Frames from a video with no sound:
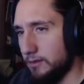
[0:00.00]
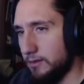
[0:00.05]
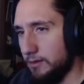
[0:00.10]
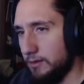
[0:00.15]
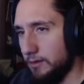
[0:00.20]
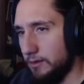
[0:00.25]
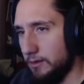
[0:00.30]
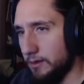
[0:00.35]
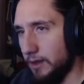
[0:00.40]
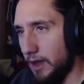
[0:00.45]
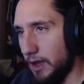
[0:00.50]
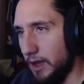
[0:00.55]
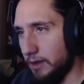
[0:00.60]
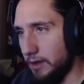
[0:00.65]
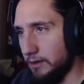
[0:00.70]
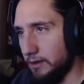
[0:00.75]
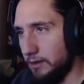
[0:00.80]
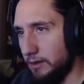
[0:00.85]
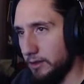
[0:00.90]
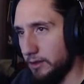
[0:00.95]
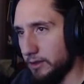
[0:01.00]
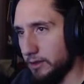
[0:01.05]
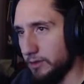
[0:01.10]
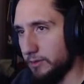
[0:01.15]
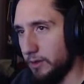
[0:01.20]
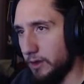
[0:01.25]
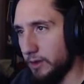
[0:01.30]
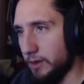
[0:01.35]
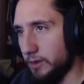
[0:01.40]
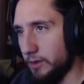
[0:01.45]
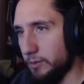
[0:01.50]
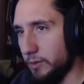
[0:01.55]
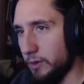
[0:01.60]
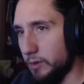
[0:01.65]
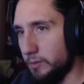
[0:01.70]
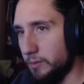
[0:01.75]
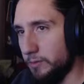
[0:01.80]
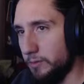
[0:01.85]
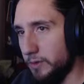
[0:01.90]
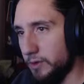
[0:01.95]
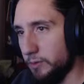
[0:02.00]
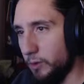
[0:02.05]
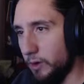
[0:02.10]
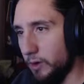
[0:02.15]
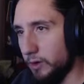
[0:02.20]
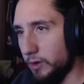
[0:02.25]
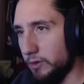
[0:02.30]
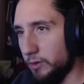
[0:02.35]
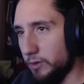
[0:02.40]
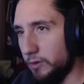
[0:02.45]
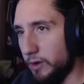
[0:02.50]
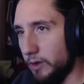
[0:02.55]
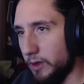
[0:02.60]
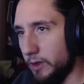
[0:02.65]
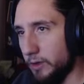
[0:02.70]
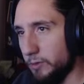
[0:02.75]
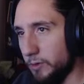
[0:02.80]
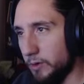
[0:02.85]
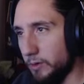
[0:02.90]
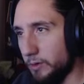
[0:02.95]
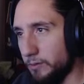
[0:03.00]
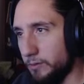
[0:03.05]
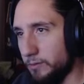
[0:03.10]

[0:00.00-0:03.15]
That is a volume group. It's a pointer to a volume group.